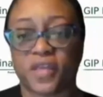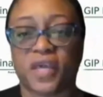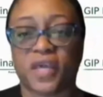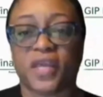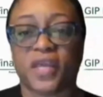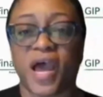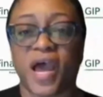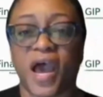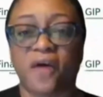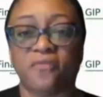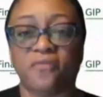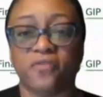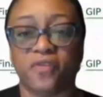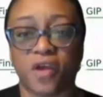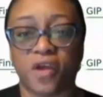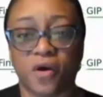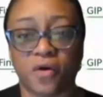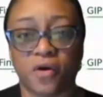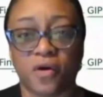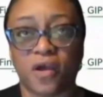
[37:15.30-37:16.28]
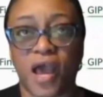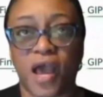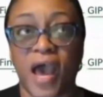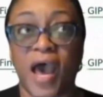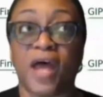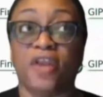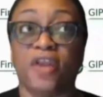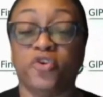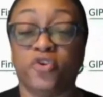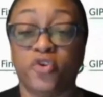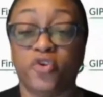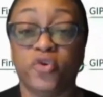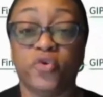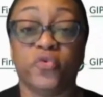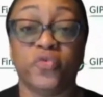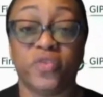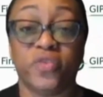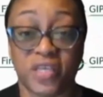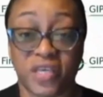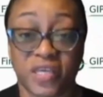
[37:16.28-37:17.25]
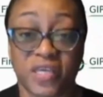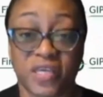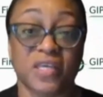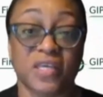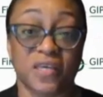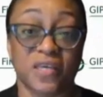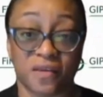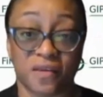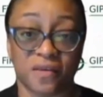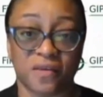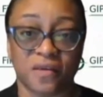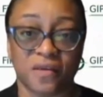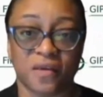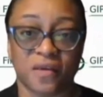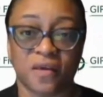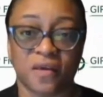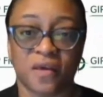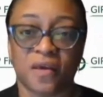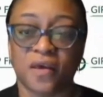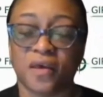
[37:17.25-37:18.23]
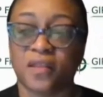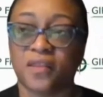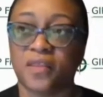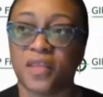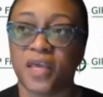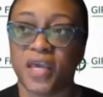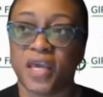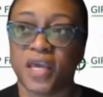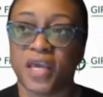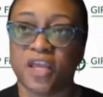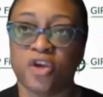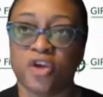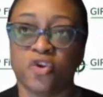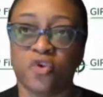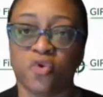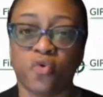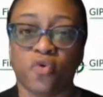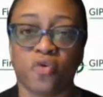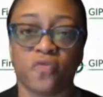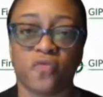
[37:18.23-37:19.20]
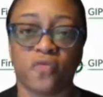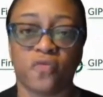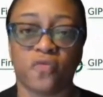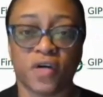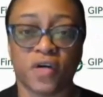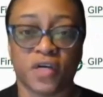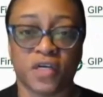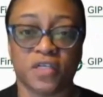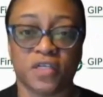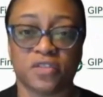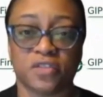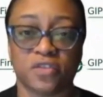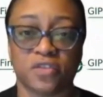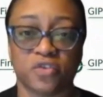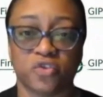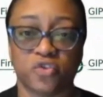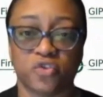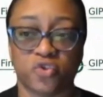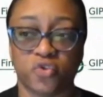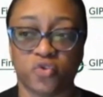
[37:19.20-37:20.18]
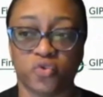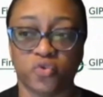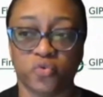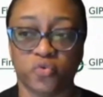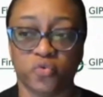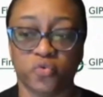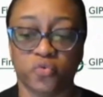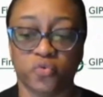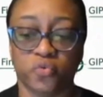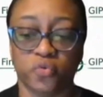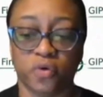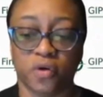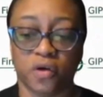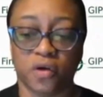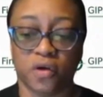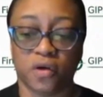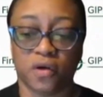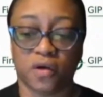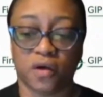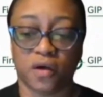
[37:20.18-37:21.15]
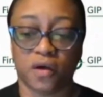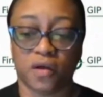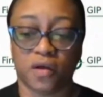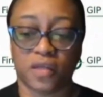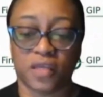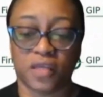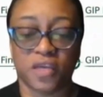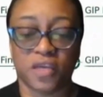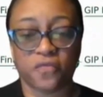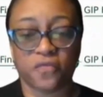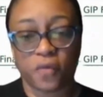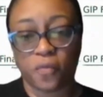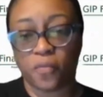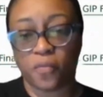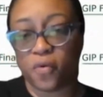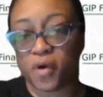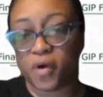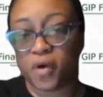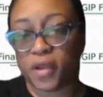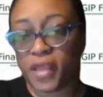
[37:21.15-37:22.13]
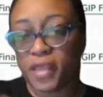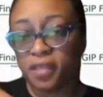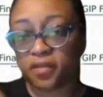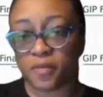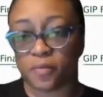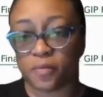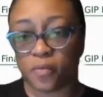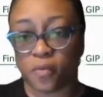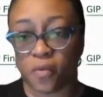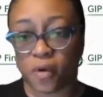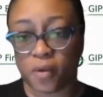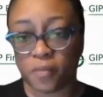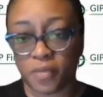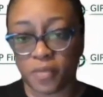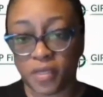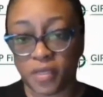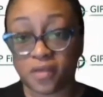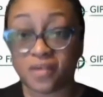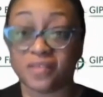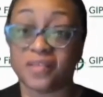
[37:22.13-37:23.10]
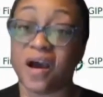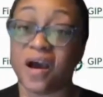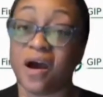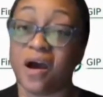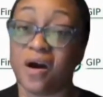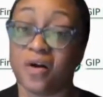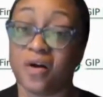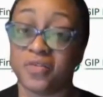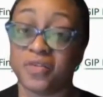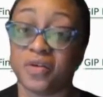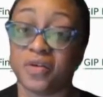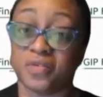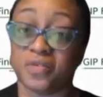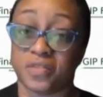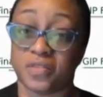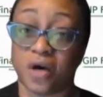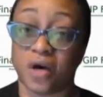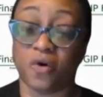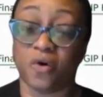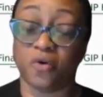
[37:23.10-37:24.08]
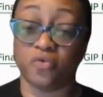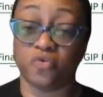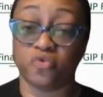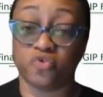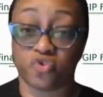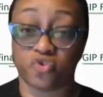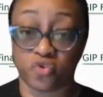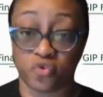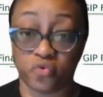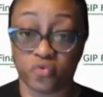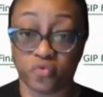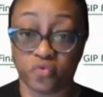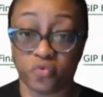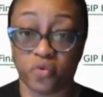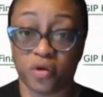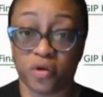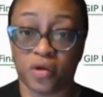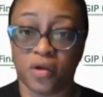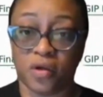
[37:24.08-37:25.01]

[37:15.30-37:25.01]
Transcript: that, I knew then that in order for us to get from point A to point B, because I also saw too